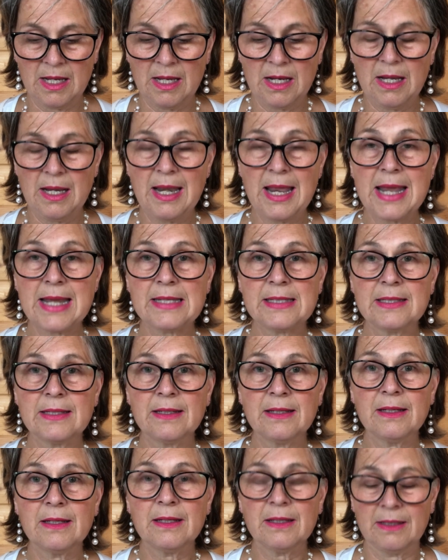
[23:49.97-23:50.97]

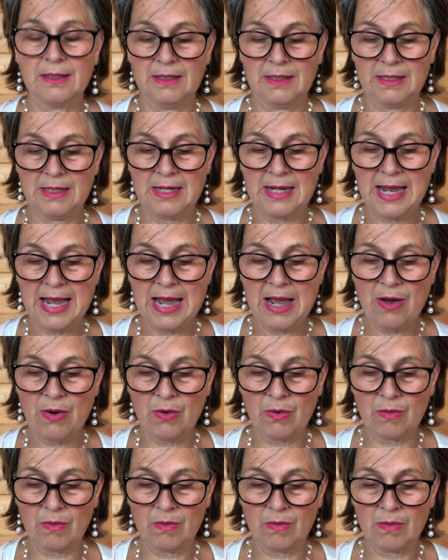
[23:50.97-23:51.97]
Later,
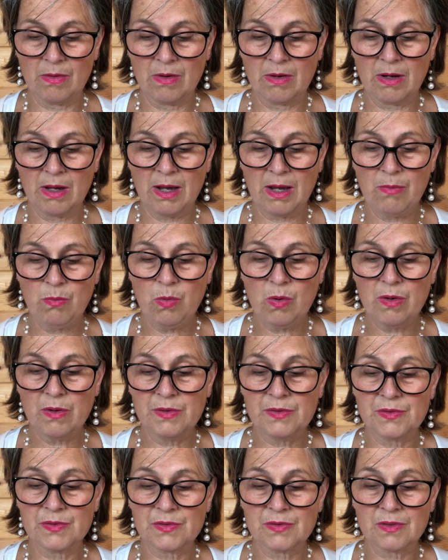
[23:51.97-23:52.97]
now,
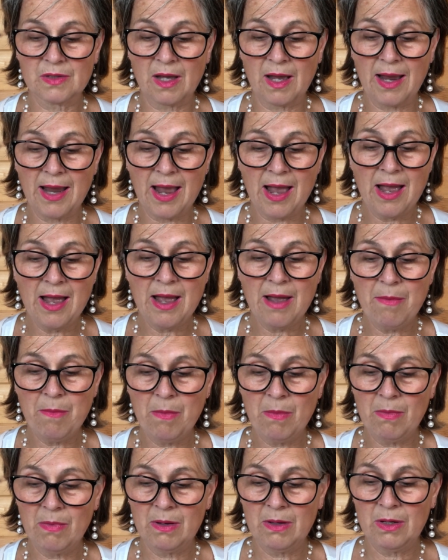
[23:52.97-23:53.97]
I
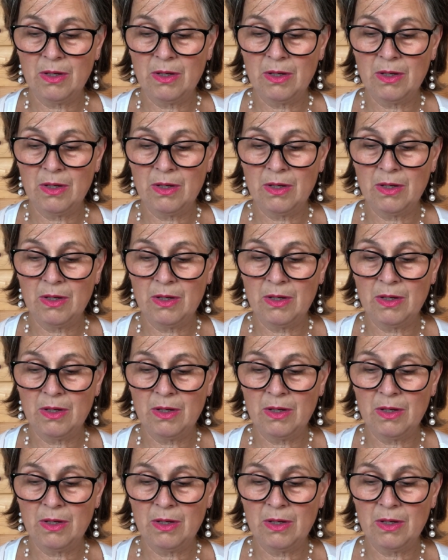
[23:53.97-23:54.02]
am,